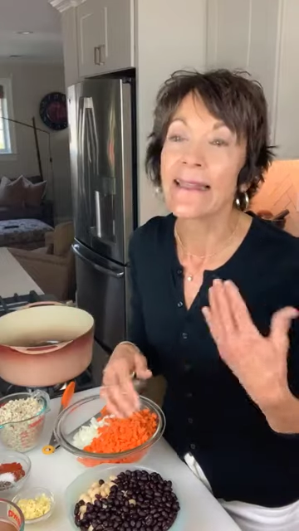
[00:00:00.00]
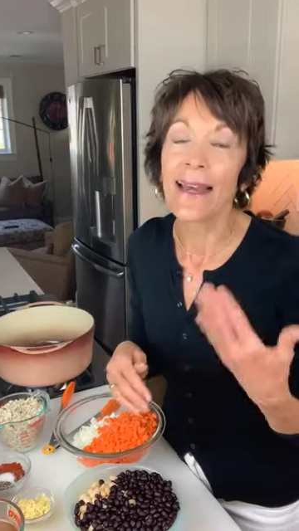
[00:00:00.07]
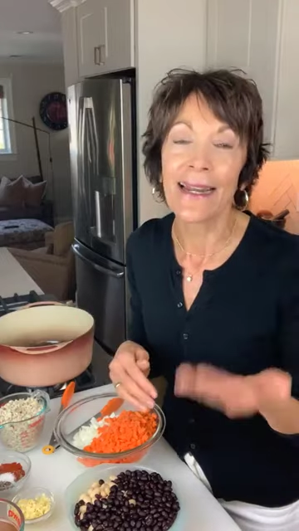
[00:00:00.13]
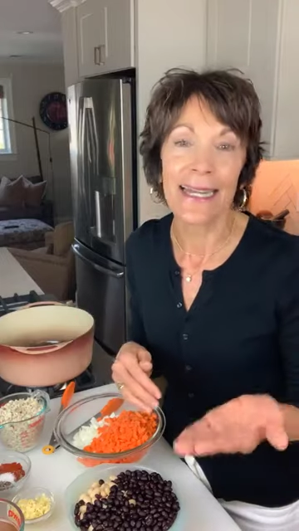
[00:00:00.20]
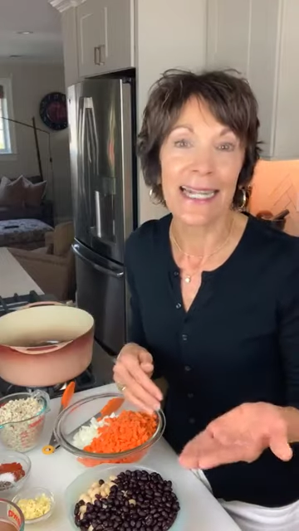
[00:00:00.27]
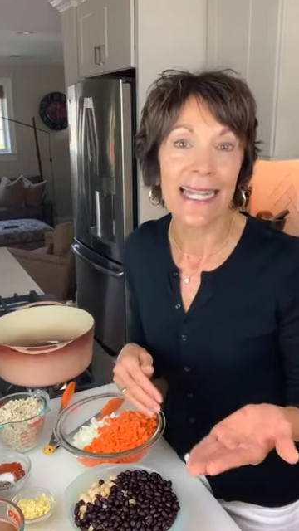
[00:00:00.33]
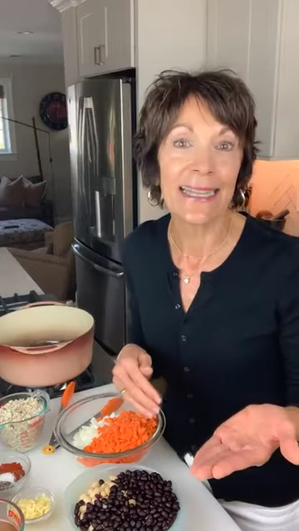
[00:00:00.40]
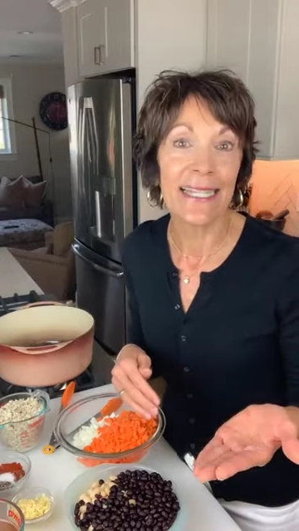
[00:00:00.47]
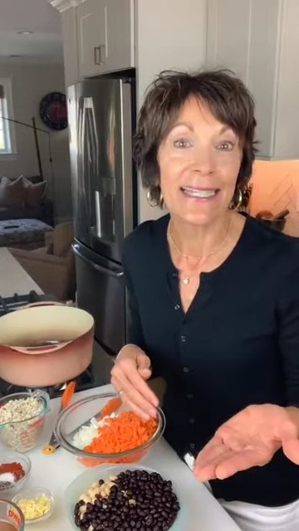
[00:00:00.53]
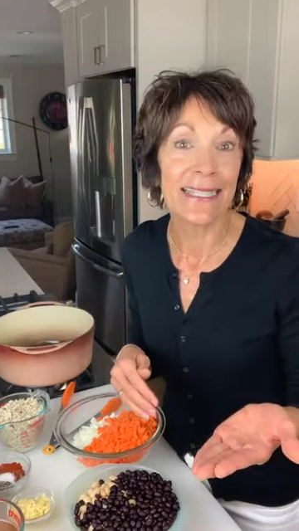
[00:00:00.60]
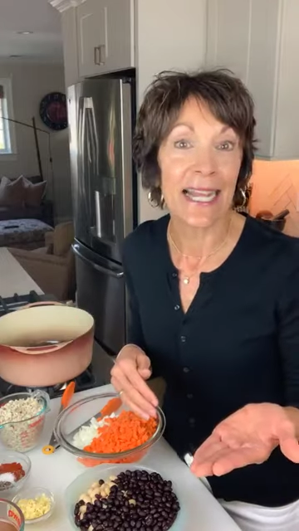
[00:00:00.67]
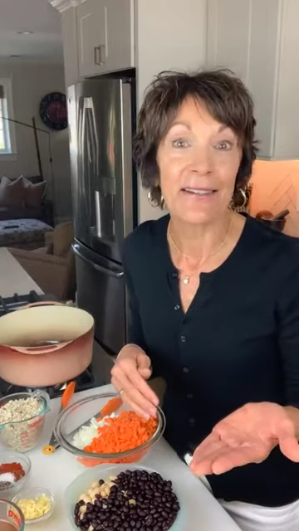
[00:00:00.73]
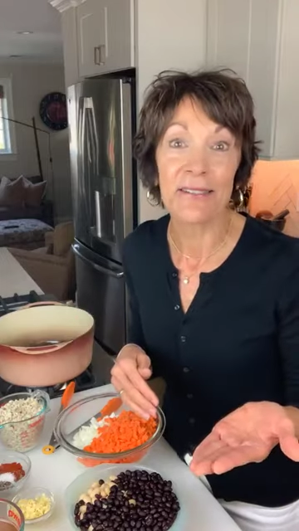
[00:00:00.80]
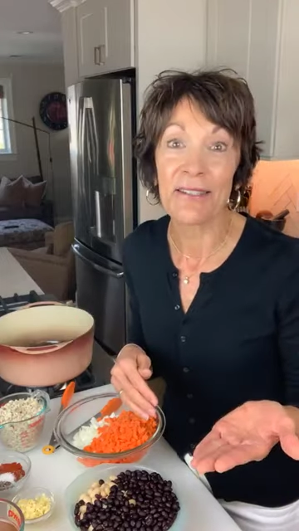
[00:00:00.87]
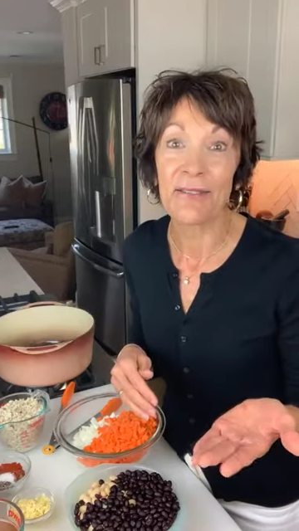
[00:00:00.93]
Thought I'd get
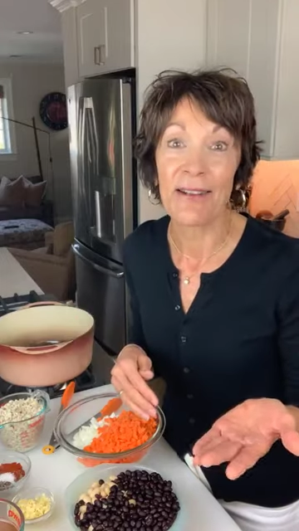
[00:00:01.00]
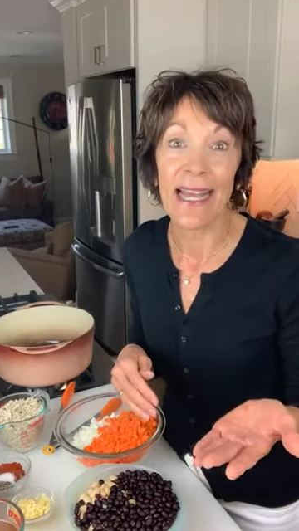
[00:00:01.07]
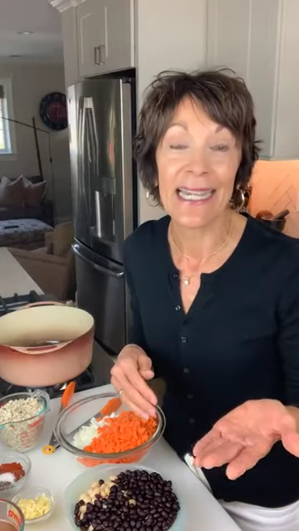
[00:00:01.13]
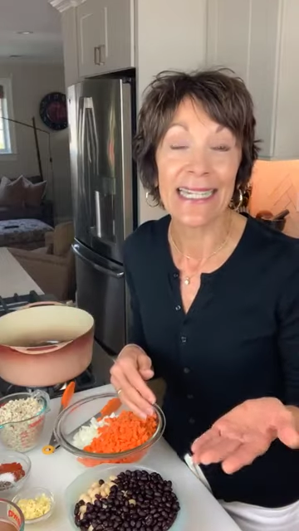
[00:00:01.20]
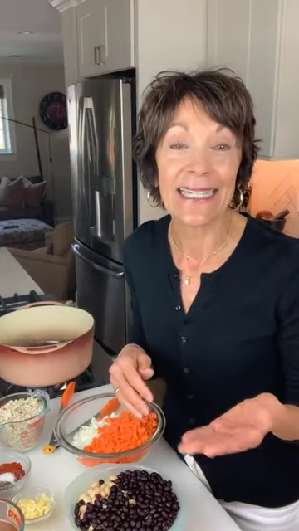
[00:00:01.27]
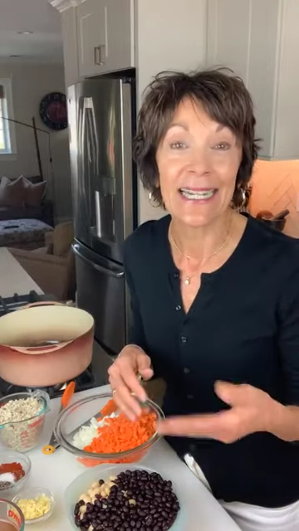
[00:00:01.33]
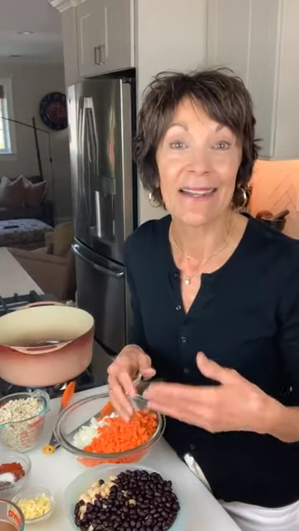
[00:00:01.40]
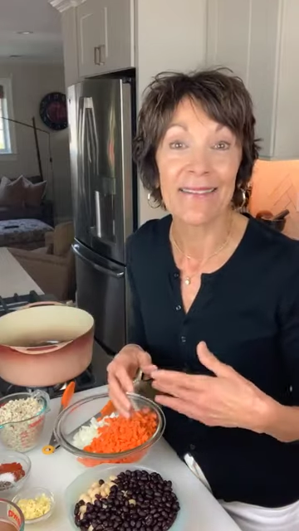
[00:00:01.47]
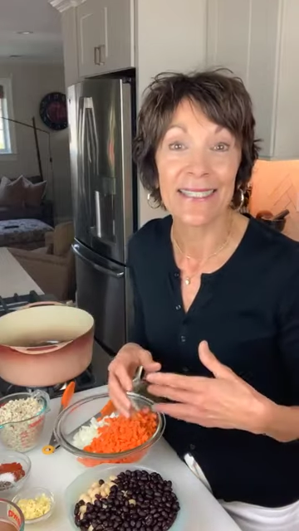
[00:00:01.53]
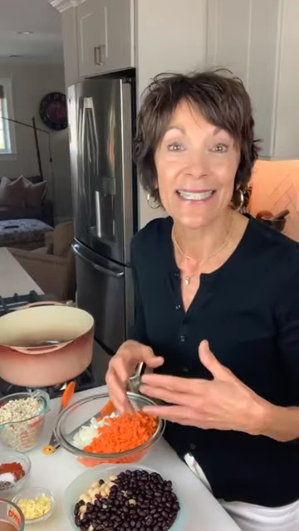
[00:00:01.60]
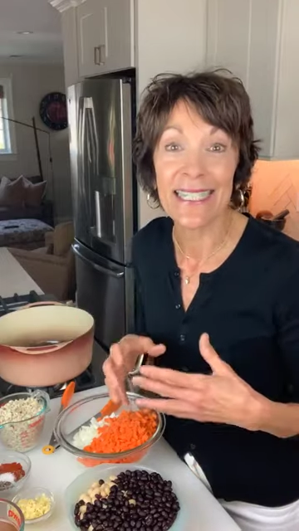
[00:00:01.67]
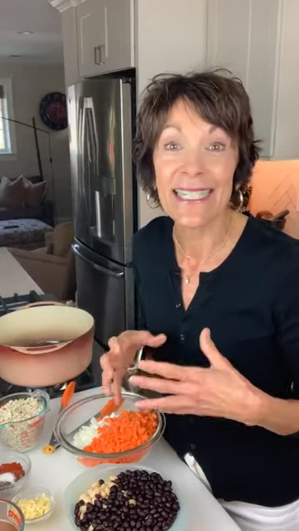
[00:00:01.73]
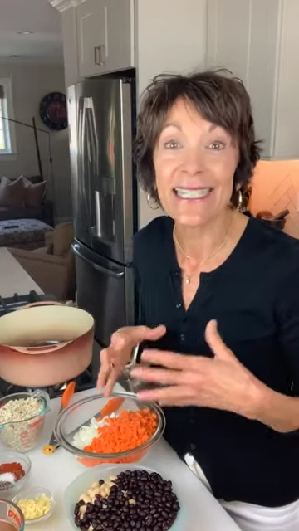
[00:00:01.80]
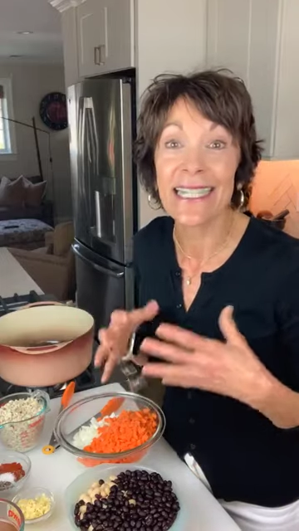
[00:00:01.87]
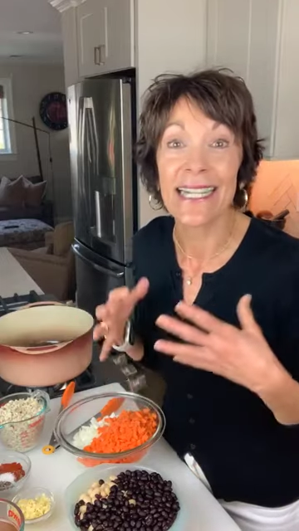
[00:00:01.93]
this out to you ahead of time
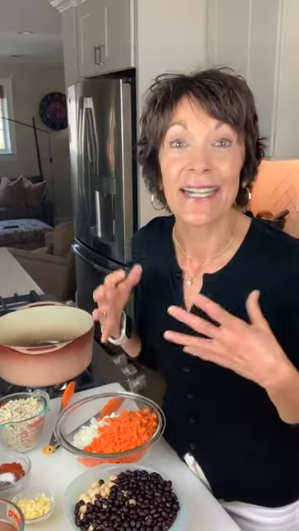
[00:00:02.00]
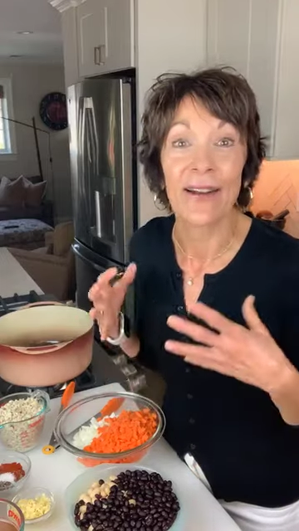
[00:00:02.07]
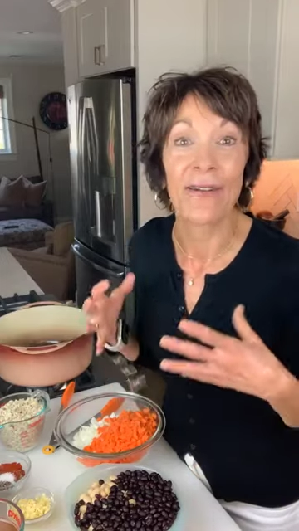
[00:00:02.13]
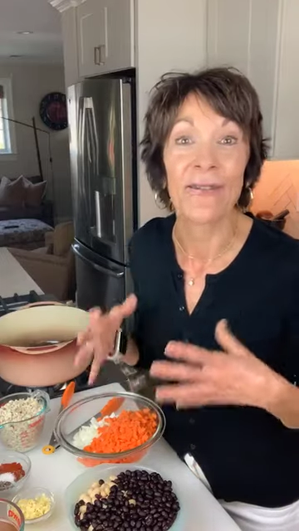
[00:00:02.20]
because this is like